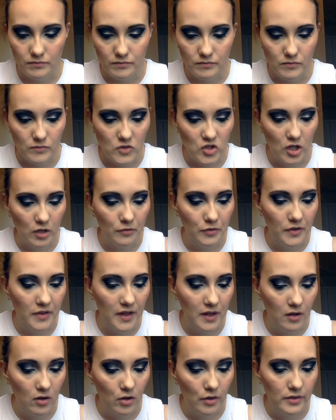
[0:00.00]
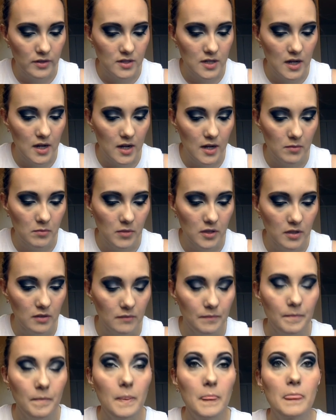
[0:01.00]
check for that all the time. But
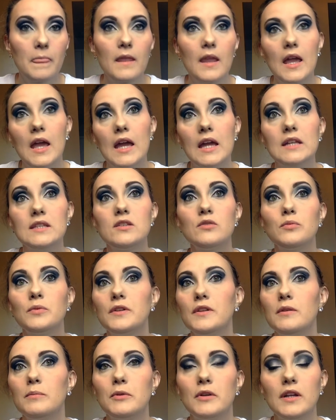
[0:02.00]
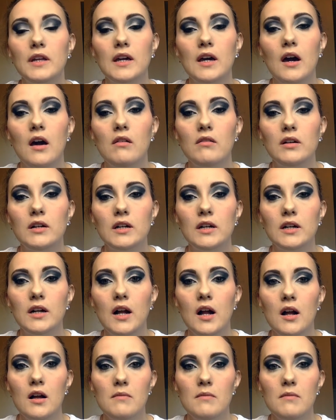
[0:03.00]
it's a really pretty color.